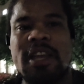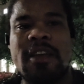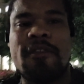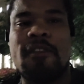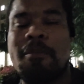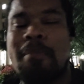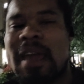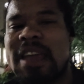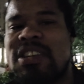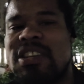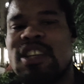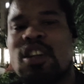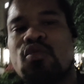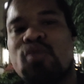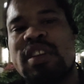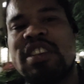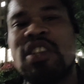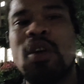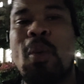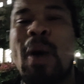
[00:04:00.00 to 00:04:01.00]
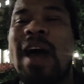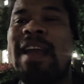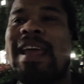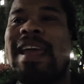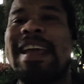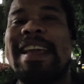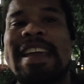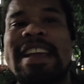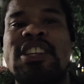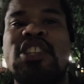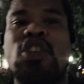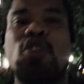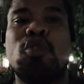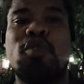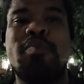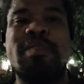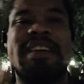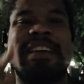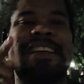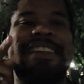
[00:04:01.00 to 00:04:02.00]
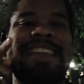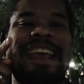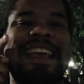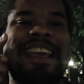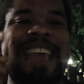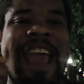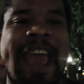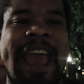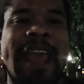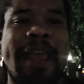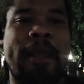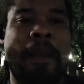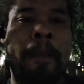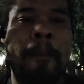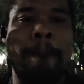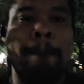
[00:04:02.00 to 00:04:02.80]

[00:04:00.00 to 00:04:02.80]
information, the reason why they're against you is because they can't